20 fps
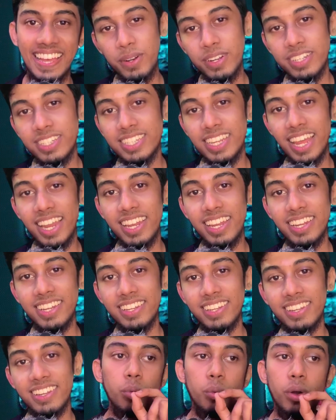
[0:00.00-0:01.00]
You understand it?
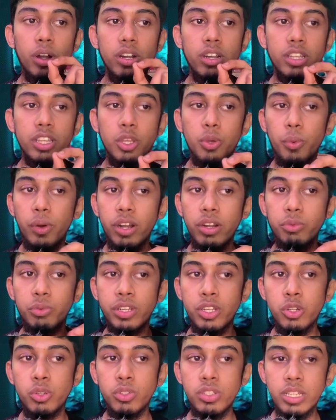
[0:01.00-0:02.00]
You were
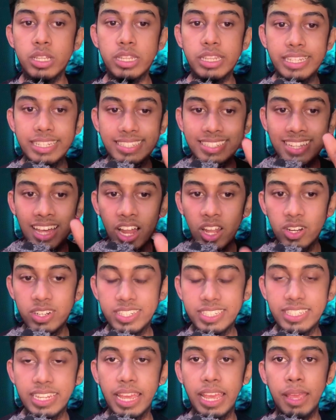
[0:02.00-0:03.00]
using this
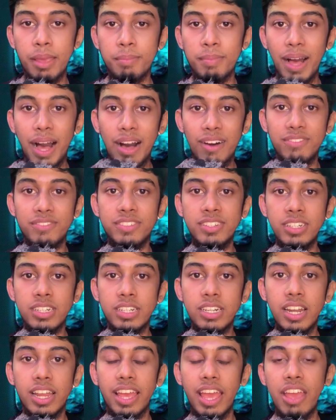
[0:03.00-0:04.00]
color's name
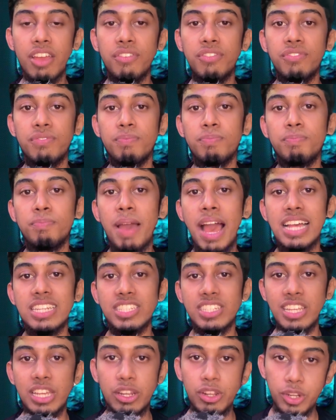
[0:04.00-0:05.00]
after a
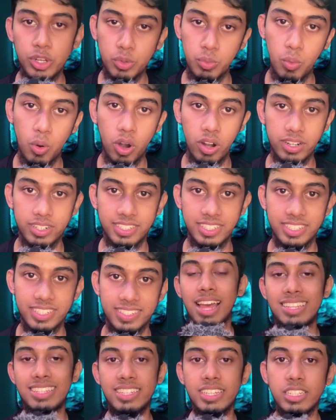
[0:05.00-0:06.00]
masculine words.
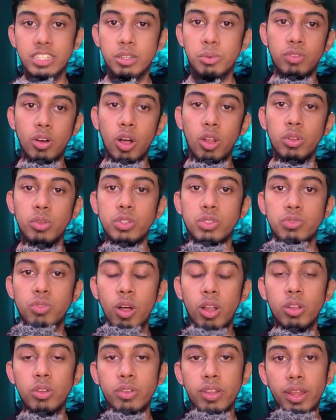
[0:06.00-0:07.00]
Adjective always
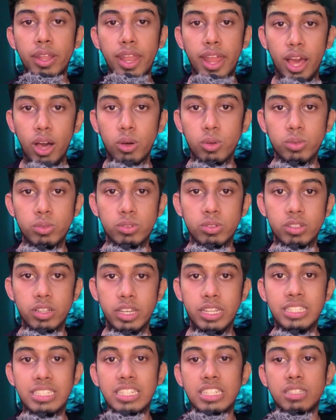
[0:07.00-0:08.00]
follow the noun.
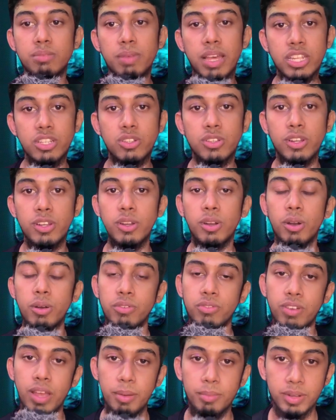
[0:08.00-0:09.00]
Is this masculine
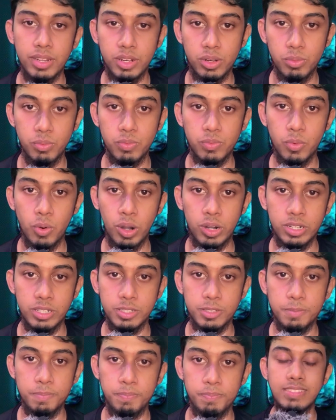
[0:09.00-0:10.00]
or feminine
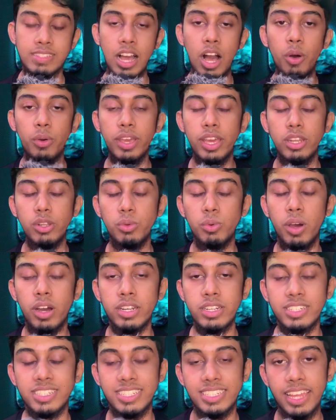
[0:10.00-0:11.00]
words? How can you
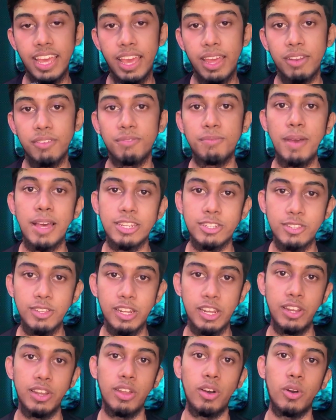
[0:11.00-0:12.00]
understand
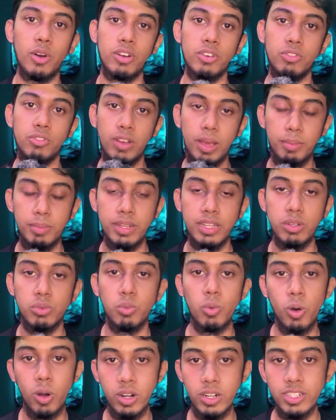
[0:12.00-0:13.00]
masculine or
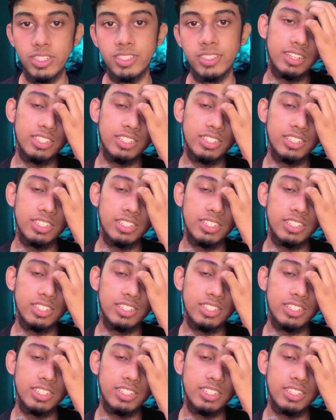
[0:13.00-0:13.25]
feminine words?